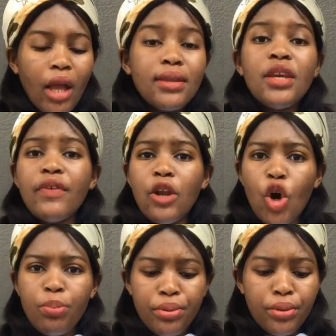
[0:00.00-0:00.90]

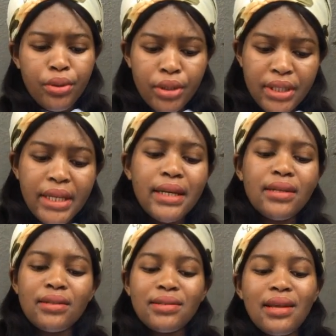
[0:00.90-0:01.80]
develop
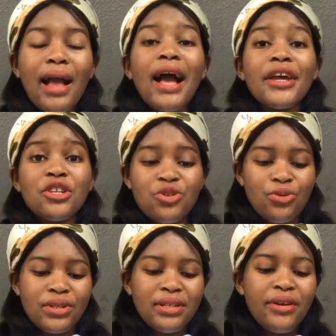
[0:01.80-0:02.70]
skills,
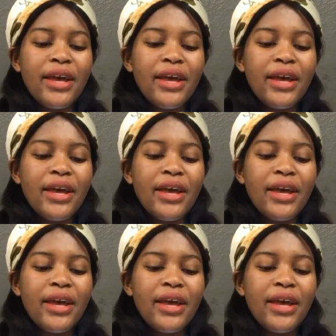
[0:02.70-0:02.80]
attitude,